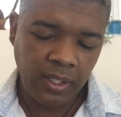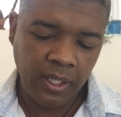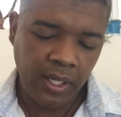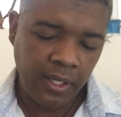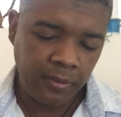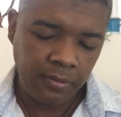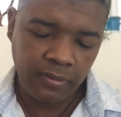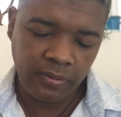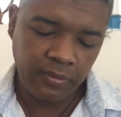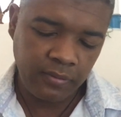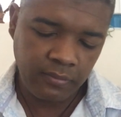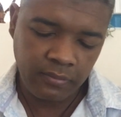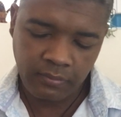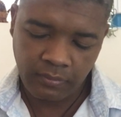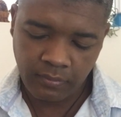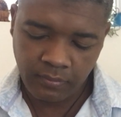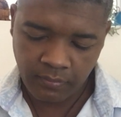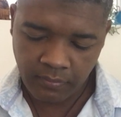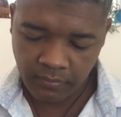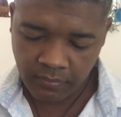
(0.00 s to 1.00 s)

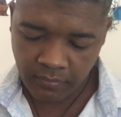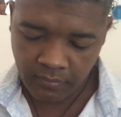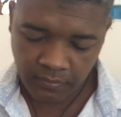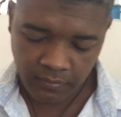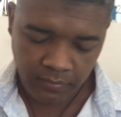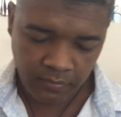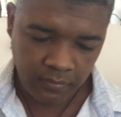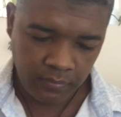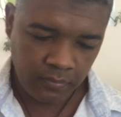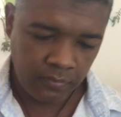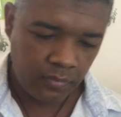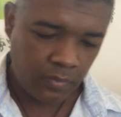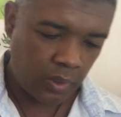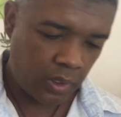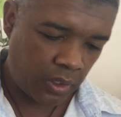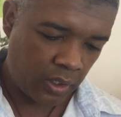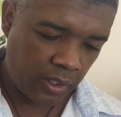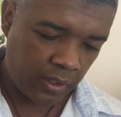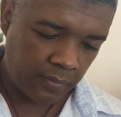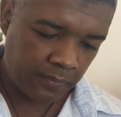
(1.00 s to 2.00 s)
life?
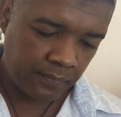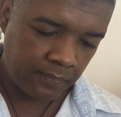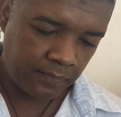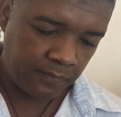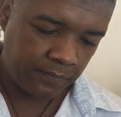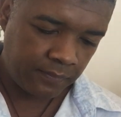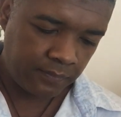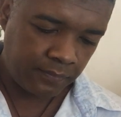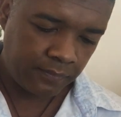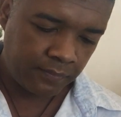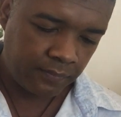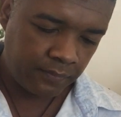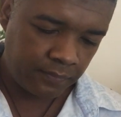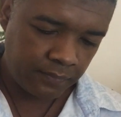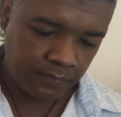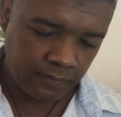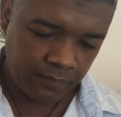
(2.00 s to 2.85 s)
Okay.